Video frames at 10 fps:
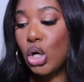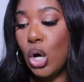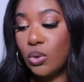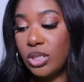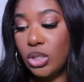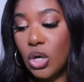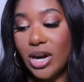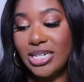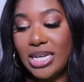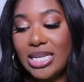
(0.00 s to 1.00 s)
golden
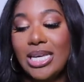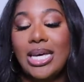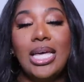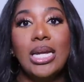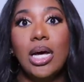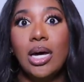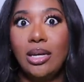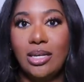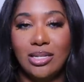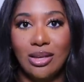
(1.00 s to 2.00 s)
gardenia and
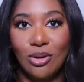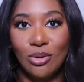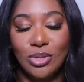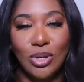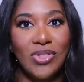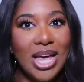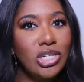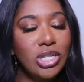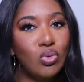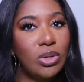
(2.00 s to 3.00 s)
honeysuckle so that
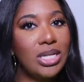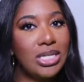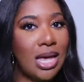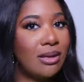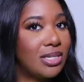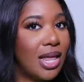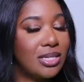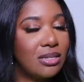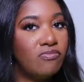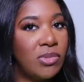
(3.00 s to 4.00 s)
just really sounds like
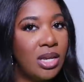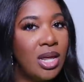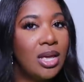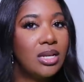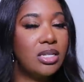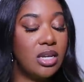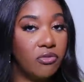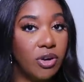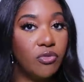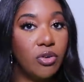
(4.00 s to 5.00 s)
something
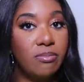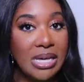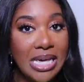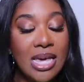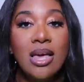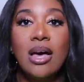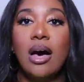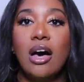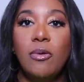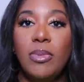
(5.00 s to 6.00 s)
different for me
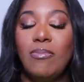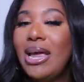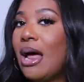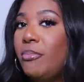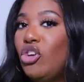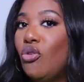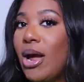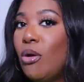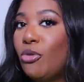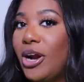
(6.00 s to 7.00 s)
um, it may not be
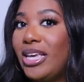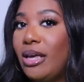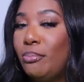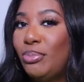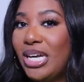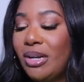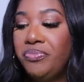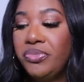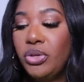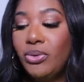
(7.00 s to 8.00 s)
groundbreaking but
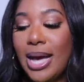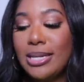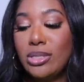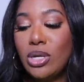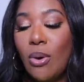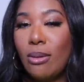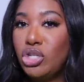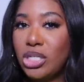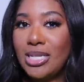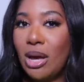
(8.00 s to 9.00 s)
you guys know I'm
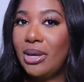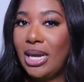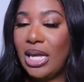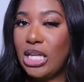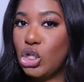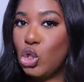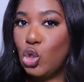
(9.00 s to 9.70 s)
just now getting into